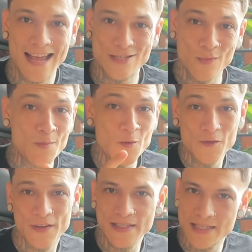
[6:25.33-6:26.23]
As we
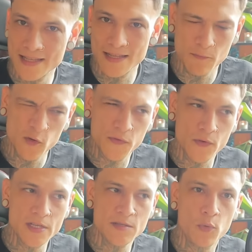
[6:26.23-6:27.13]
move
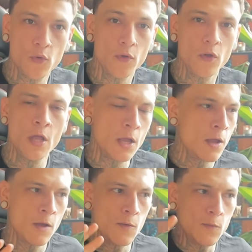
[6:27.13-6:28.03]
through this portal,
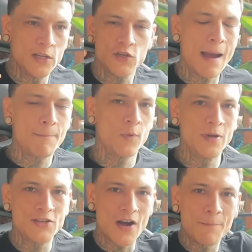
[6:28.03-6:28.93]
we drop
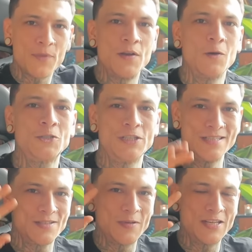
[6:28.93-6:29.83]
the
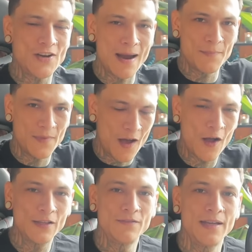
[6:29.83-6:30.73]
notions, we drop
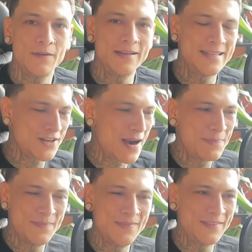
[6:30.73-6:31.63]
all of it,
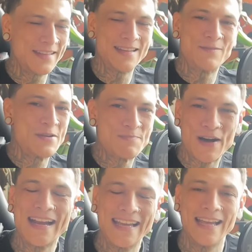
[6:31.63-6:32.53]
we
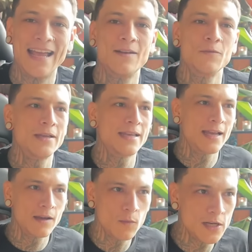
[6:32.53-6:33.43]
break it, and
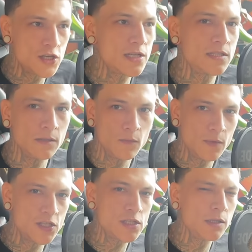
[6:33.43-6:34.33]
we just
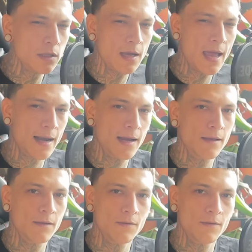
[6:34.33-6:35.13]
look at it.